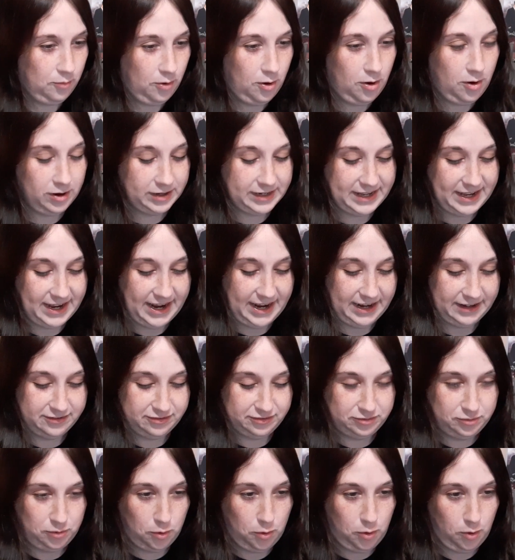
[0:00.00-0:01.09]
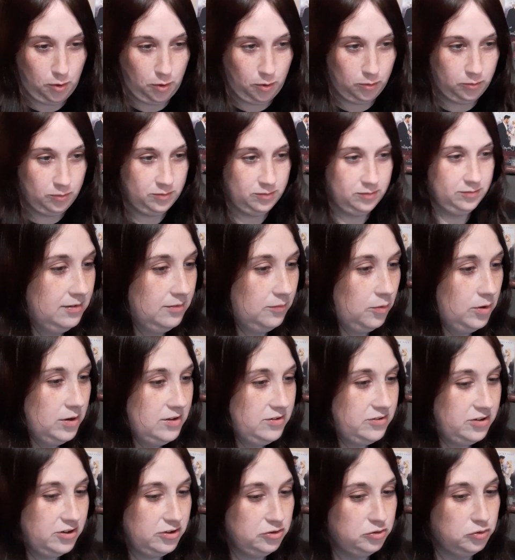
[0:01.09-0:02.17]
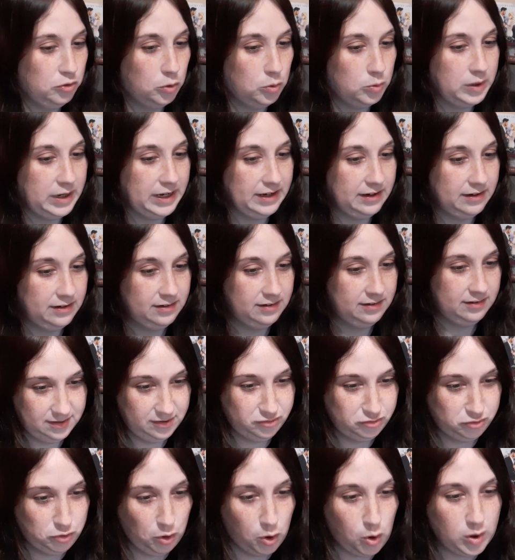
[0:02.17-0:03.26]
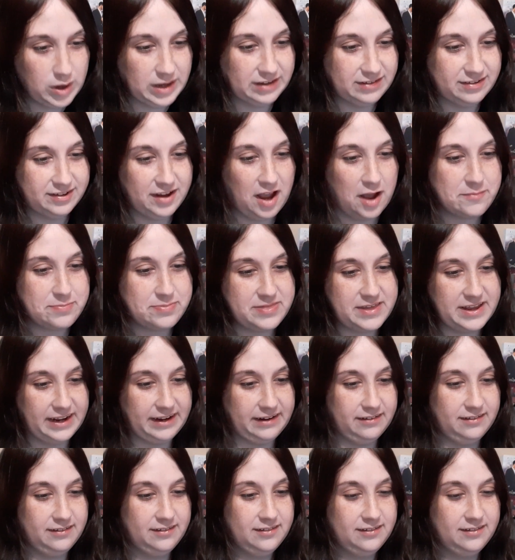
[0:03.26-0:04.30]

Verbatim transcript: Okay, so what is it doing? It's doing something.